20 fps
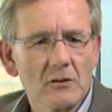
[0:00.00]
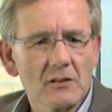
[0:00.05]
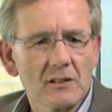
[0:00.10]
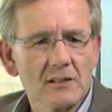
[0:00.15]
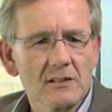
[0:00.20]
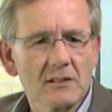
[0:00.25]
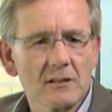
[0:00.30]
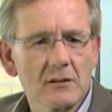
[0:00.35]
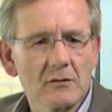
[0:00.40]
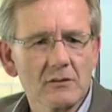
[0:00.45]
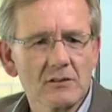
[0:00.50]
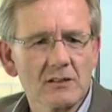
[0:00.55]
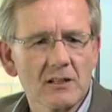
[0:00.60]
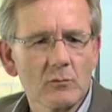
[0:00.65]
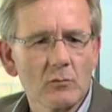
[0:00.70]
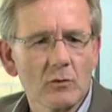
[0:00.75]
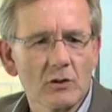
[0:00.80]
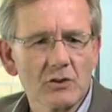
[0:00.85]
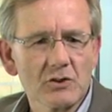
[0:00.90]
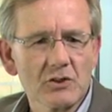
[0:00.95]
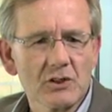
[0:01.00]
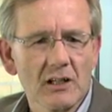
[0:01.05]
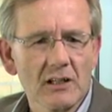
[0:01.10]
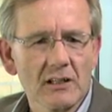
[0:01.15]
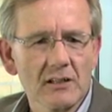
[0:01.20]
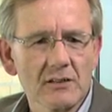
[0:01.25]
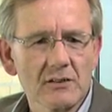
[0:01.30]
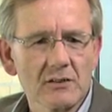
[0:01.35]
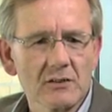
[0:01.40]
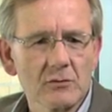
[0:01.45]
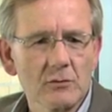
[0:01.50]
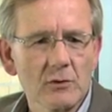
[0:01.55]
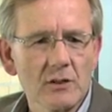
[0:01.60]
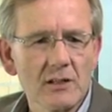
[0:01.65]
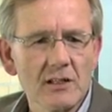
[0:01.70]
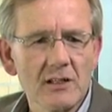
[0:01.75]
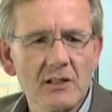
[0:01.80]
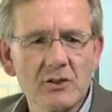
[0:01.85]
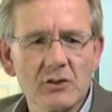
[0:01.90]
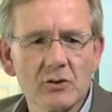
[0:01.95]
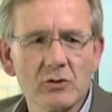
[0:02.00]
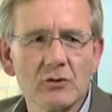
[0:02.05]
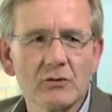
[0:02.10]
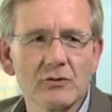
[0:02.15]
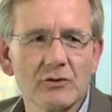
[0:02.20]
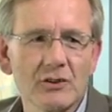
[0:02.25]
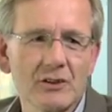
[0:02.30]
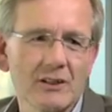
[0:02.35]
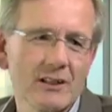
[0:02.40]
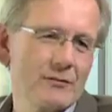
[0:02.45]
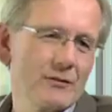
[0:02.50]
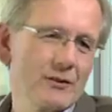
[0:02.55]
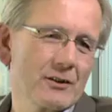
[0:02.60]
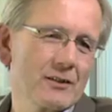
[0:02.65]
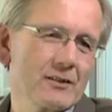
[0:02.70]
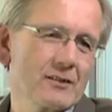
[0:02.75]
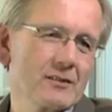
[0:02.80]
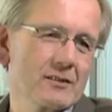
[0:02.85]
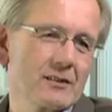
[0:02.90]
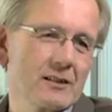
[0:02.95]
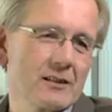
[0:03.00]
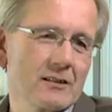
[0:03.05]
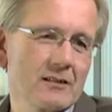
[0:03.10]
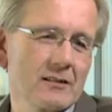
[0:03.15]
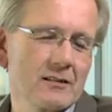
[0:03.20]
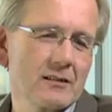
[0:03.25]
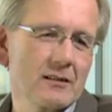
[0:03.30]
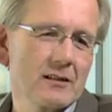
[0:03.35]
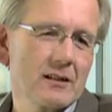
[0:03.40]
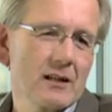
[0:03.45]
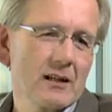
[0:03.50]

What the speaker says: guess I was somewhat challenged with the issue of significance and